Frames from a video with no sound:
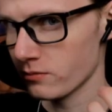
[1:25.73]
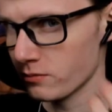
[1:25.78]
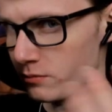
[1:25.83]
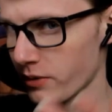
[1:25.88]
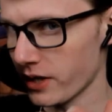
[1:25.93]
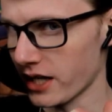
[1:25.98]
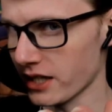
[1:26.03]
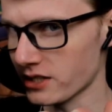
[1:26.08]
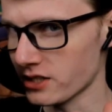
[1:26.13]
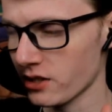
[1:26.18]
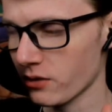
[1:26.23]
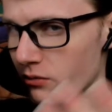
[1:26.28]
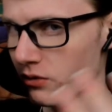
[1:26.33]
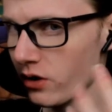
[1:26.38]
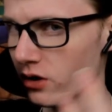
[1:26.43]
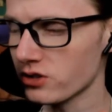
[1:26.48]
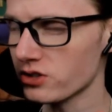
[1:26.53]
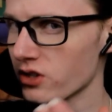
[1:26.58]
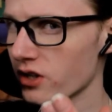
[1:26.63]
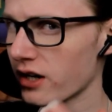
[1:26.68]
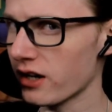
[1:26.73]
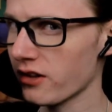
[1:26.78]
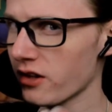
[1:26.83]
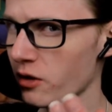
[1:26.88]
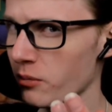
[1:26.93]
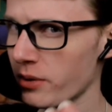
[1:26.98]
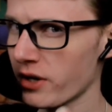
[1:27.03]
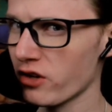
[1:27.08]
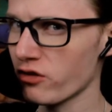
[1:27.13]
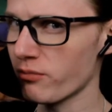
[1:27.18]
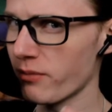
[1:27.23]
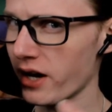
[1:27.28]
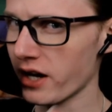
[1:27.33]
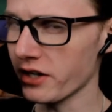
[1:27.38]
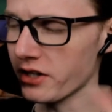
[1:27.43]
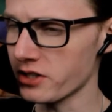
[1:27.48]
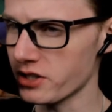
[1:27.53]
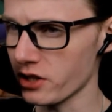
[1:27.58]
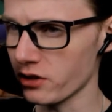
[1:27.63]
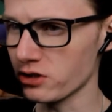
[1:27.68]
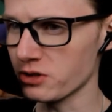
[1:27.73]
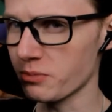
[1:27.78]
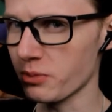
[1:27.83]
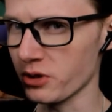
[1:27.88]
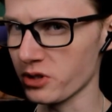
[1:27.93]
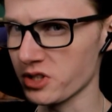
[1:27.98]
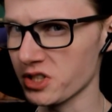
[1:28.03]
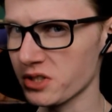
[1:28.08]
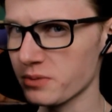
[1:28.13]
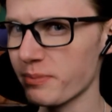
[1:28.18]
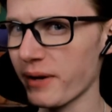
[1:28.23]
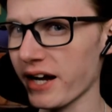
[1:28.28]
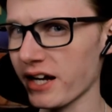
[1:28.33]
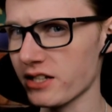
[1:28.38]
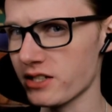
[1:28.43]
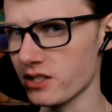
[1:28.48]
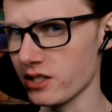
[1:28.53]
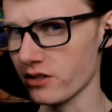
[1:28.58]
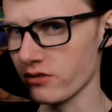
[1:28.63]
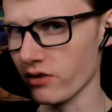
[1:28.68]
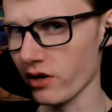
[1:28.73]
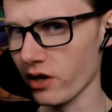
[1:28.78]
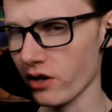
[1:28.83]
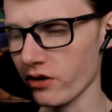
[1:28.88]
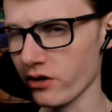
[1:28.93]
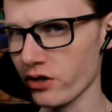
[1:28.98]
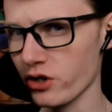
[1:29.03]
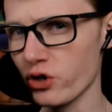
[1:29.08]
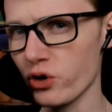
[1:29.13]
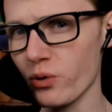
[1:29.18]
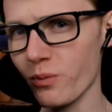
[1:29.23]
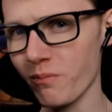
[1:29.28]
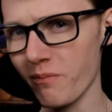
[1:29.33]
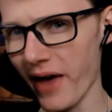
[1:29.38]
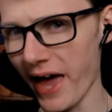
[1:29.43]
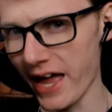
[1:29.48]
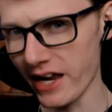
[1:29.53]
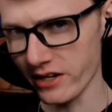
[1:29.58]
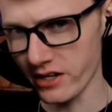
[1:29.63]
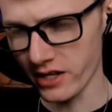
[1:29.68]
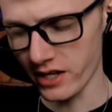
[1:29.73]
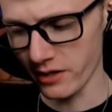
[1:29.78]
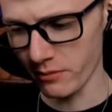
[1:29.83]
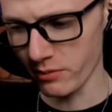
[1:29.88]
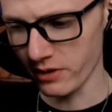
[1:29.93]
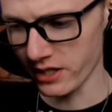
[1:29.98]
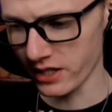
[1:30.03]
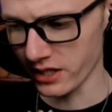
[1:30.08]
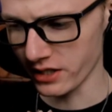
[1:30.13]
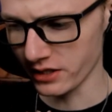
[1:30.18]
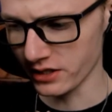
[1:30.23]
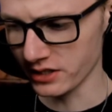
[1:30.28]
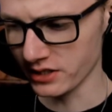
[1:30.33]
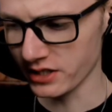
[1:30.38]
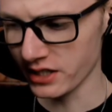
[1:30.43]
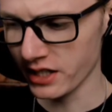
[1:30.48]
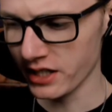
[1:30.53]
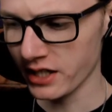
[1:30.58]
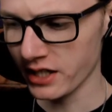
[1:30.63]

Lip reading: But we also got a little bit of Mahito's perspective on humanity, because